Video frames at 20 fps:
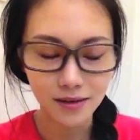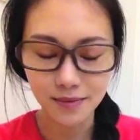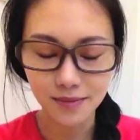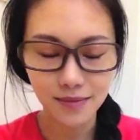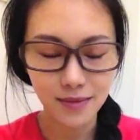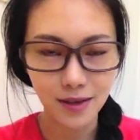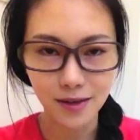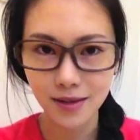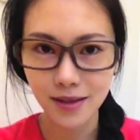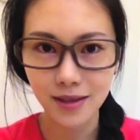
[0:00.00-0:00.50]

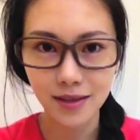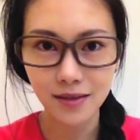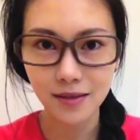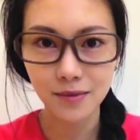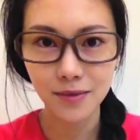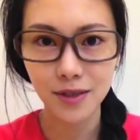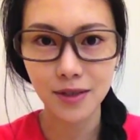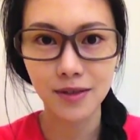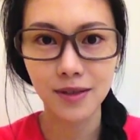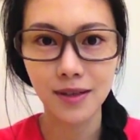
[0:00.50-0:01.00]
looked in the
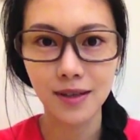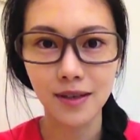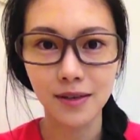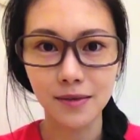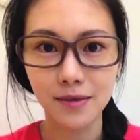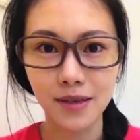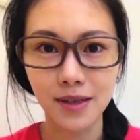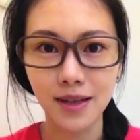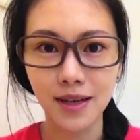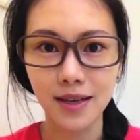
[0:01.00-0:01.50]
mirror,
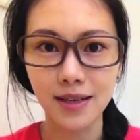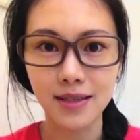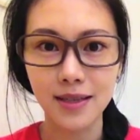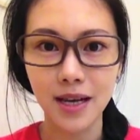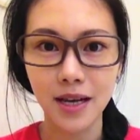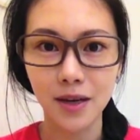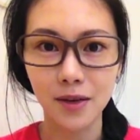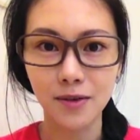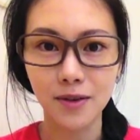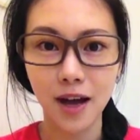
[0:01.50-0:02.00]
realized
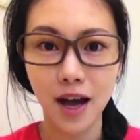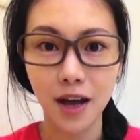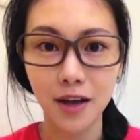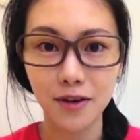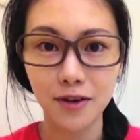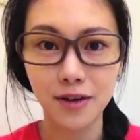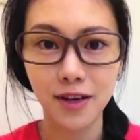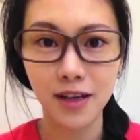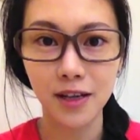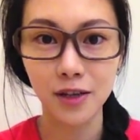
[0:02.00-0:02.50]
how
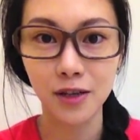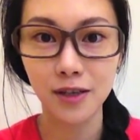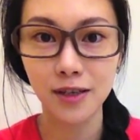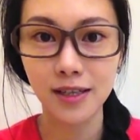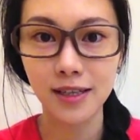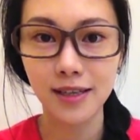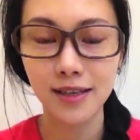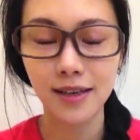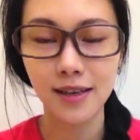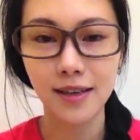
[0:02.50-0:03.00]
tired I look.